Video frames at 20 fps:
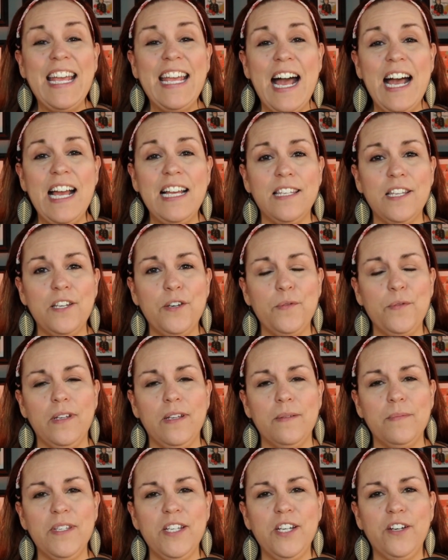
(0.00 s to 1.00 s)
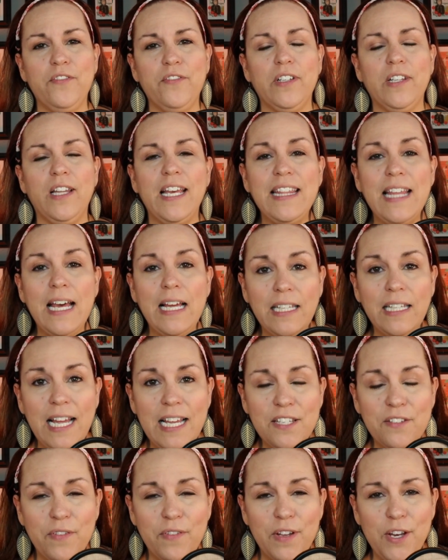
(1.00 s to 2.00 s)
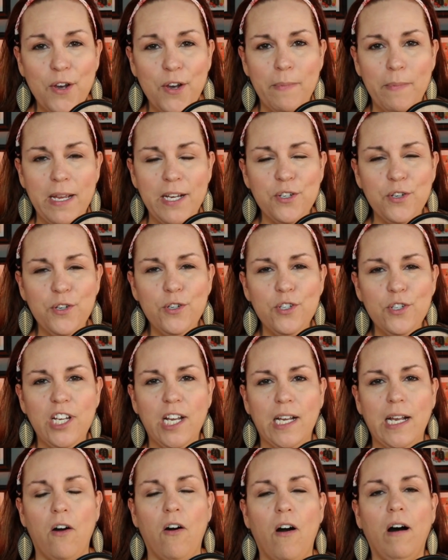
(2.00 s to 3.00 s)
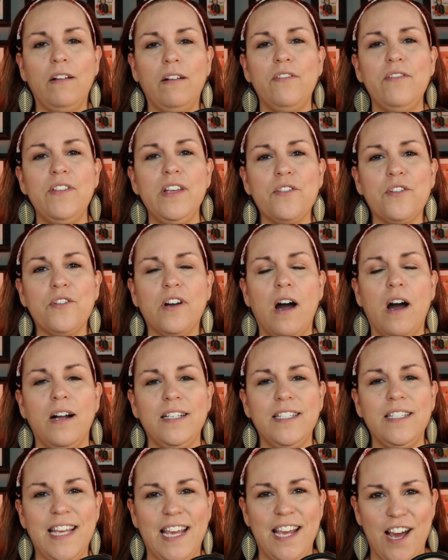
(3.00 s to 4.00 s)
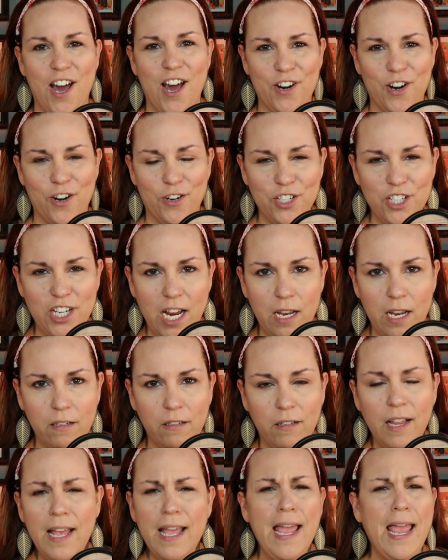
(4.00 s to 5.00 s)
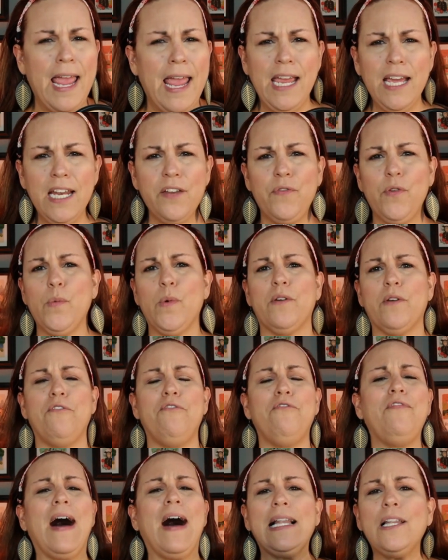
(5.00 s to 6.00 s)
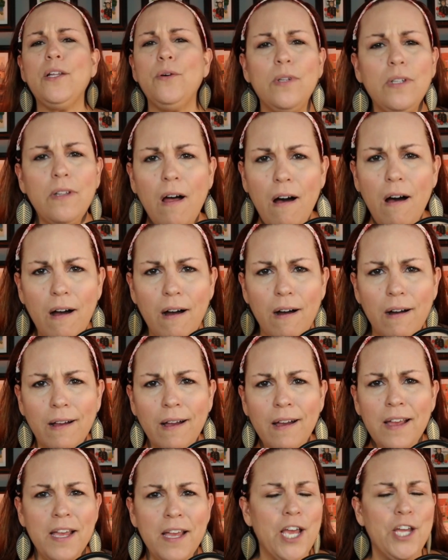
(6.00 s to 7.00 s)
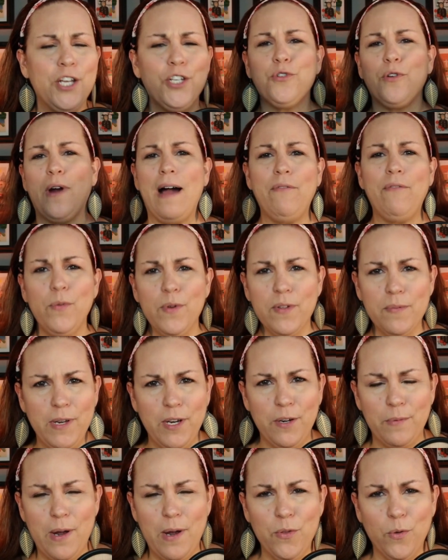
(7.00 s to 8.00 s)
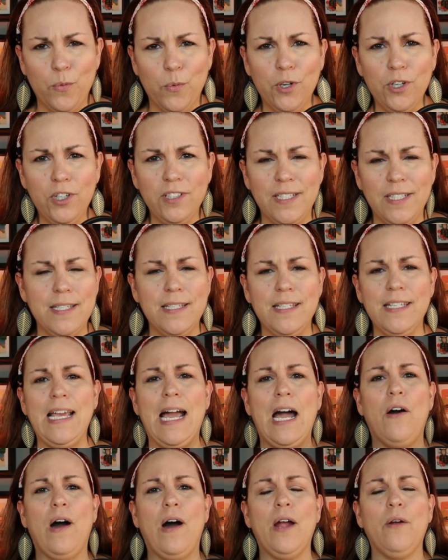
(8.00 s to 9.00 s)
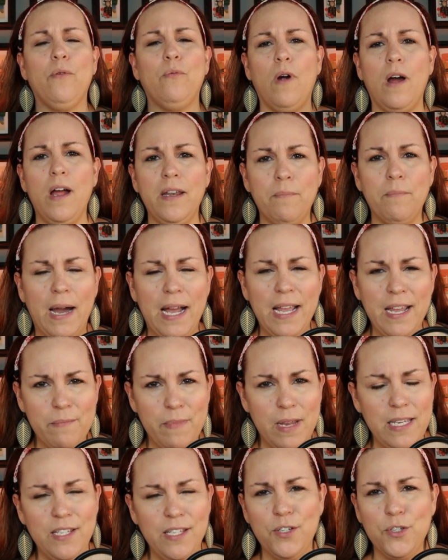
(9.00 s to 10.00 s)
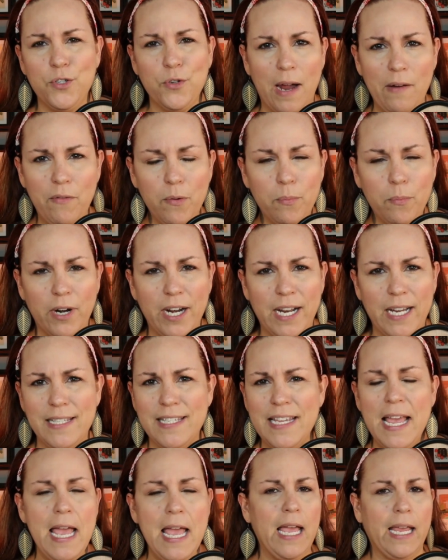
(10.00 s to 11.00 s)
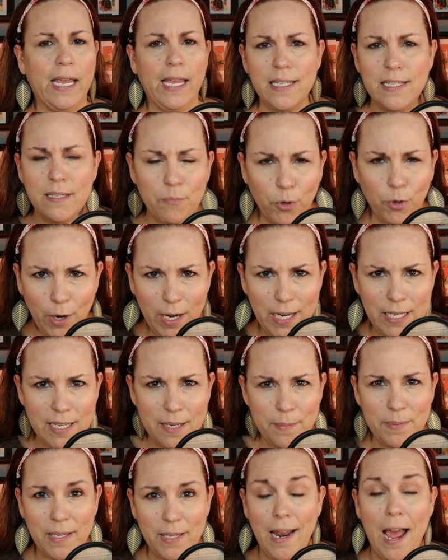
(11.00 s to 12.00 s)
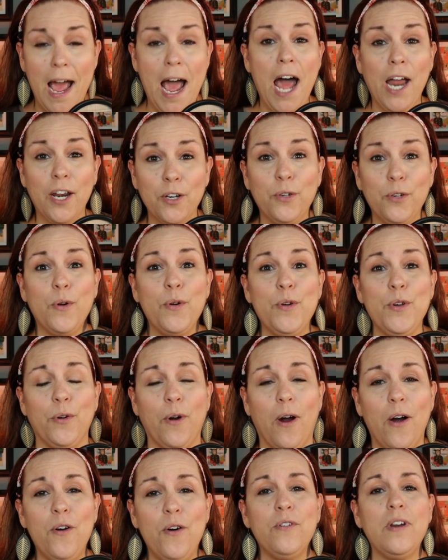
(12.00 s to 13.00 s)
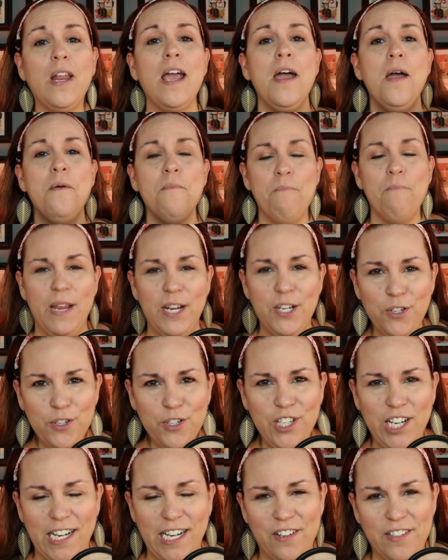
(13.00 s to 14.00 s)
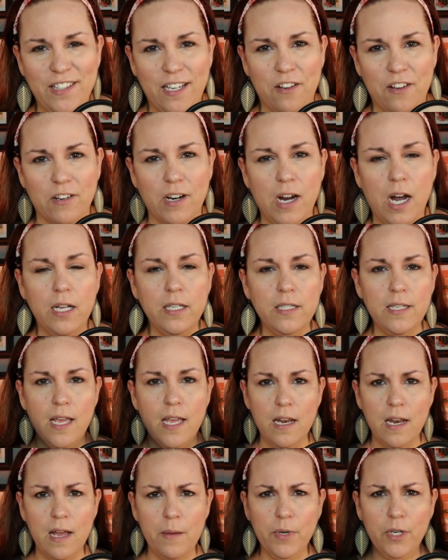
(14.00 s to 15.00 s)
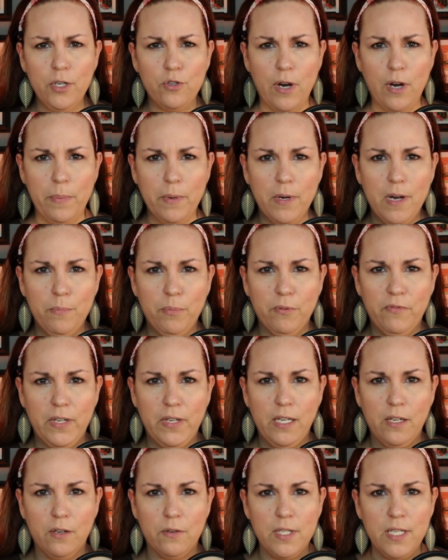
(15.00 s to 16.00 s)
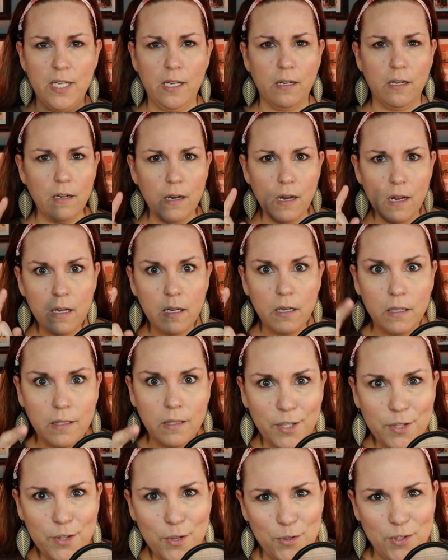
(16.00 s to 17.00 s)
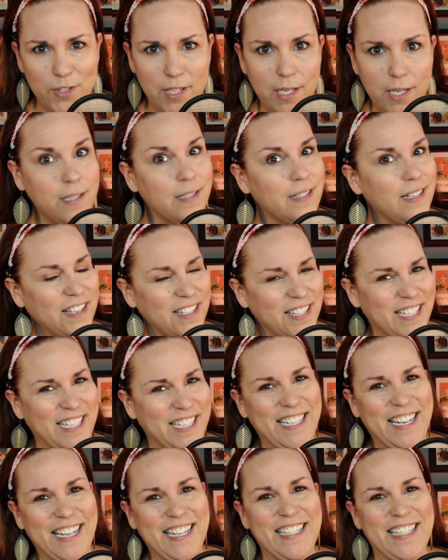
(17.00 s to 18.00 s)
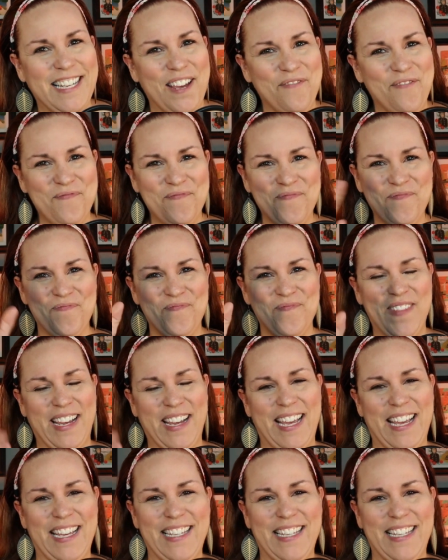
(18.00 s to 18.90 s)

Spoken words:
guys, Cyndi Williams here. If you like that last video, make sure you check out all of the other content on our channel. And if you want to follow along and travel with me around the world and see how I run my amazing travel brands and get some great tips on how to grow your own, make sure you check out that other content. I'm going to drop a couple videos here. Click those links. I'll see you next time. Bye,